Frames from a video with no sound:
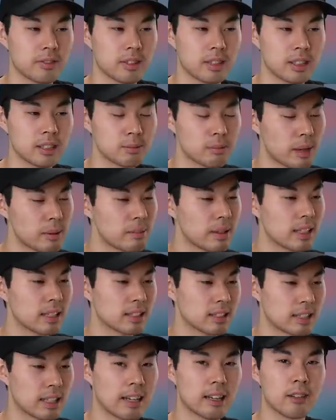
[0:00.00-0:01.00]
This might be the
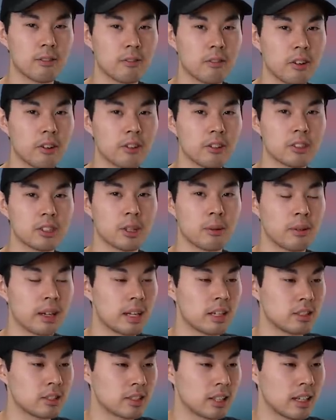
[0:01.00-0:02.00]
second photo someone
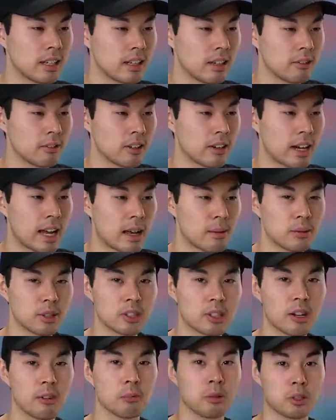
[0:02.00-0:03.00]
has sent of their hammer
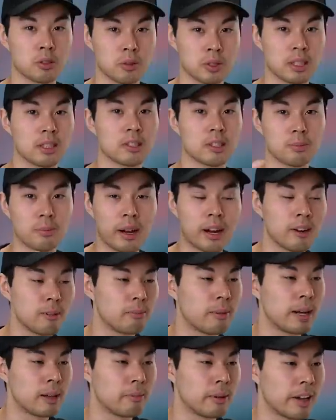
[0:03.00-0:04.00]
shot which was inspired
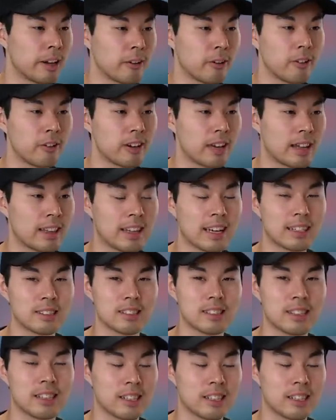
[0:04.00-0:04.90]
by my own and that's,